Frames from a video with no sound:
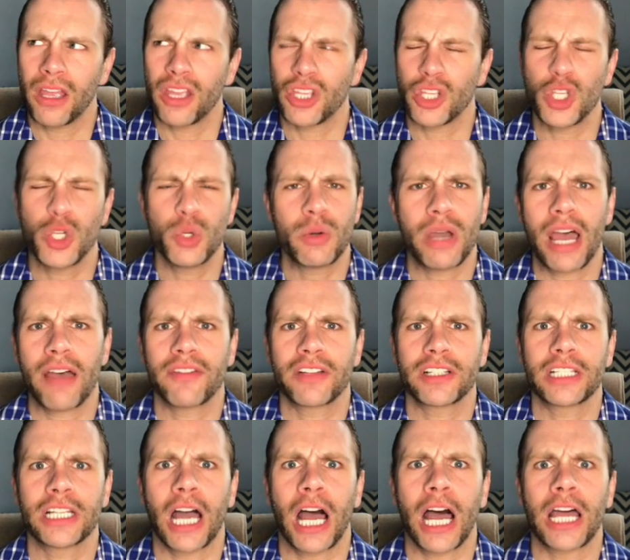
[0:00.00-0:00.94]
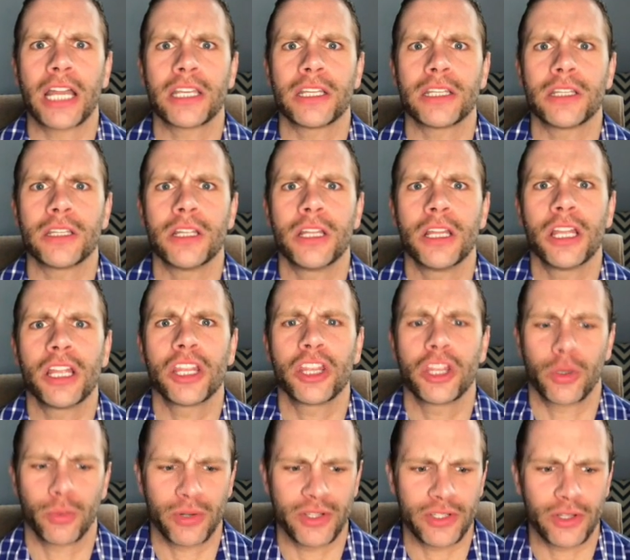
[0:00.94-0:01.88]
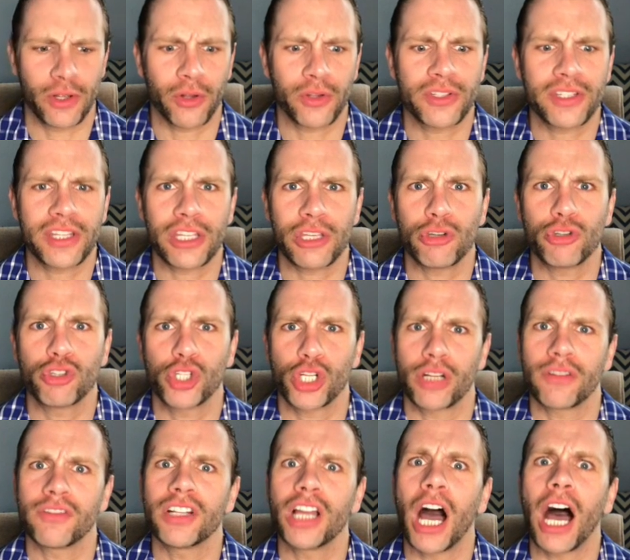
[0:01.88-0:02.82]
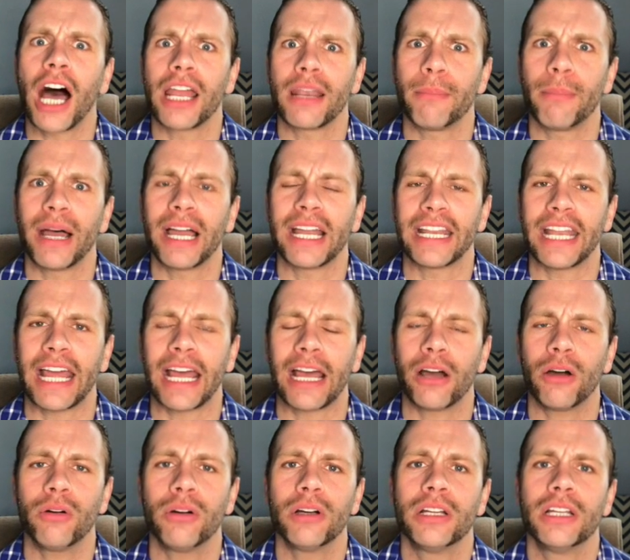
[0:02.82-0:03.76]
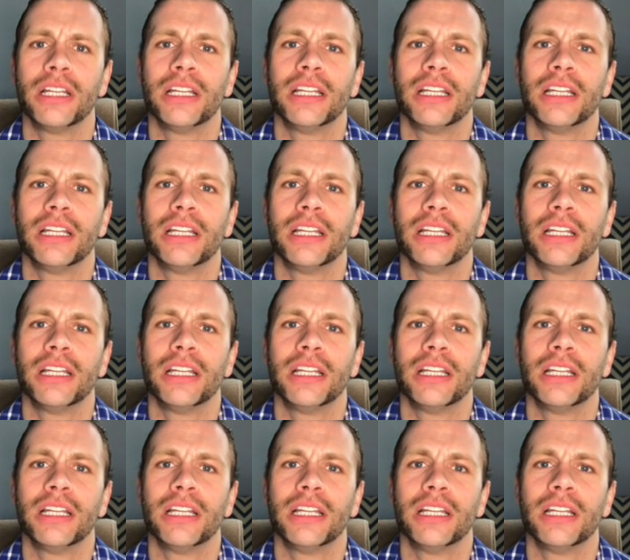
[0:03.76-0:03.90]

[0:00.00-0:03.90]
you haven't gotten the results that you should have gotten by now.